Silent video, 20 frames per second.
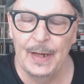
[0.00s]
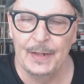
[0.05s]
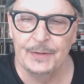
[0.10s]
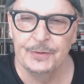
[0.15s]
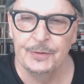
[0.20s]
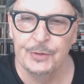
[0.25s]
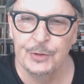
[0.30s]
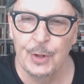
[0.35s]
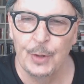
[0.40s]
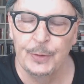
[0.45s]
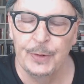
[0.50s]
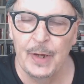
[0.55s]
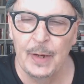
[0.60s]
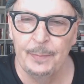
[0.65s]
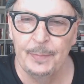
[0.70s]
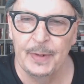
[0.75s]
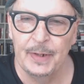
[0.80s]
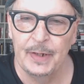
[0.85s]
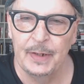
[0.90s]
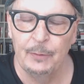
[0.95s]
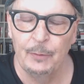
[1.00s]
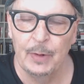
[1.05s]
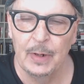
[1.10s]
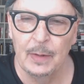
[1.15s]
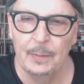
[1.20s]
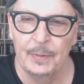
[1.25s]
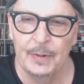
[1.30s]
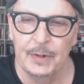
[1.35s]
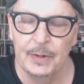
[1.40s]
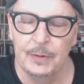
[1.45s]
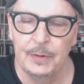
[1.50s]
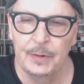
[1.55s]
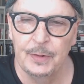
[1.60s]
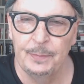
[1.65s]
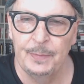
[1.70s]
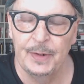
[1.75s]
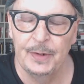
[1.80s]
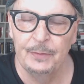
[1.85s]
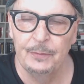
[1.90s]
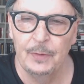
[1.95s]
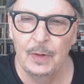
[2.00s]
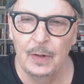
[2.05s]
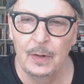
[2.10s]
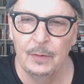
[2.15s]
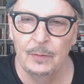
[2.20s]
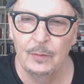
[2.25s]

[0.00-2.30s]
hasn't shown up anywhere, but it could have been